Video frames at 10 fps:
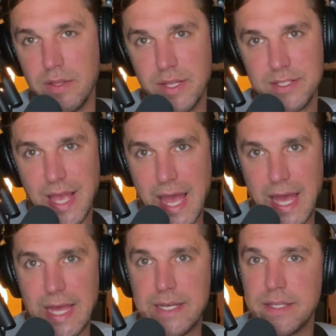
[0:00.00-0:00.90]
Let's
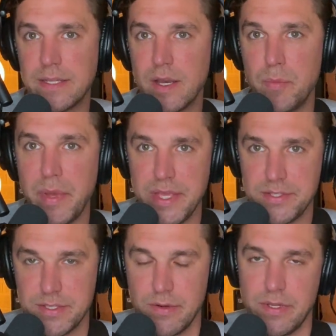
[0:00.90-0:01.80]
add a
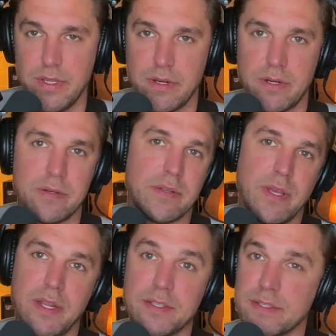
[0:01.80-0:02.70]
bass note here,
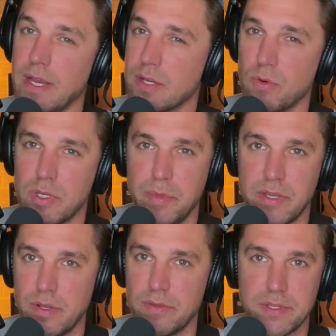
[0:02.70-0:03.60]
and it's not going to be a
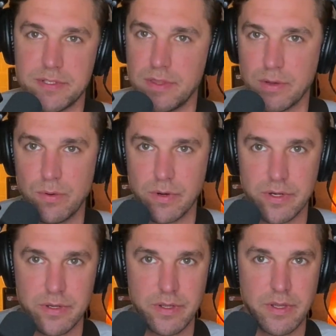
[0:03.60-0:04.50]
note that's in the chord.
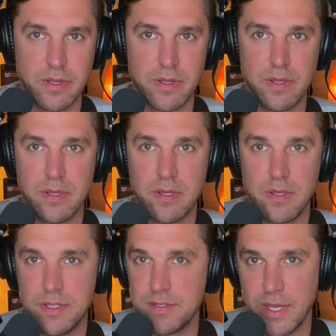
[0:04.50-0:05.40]

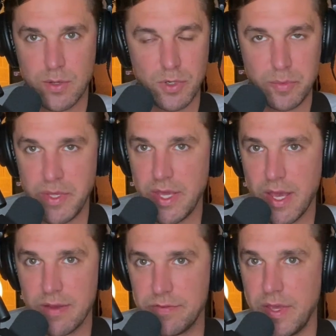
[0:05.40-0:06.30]
It's not going to be
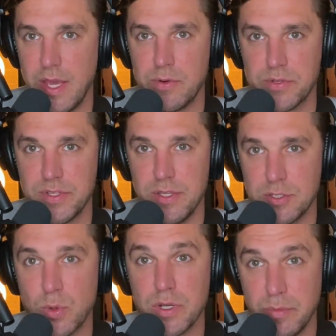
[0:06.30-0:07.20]
F, A, or C. It's
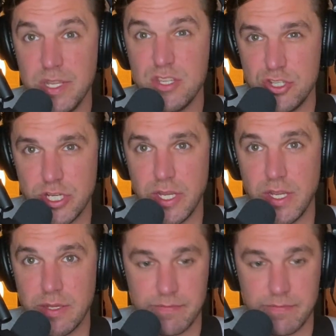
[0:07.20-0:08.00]
going to be G.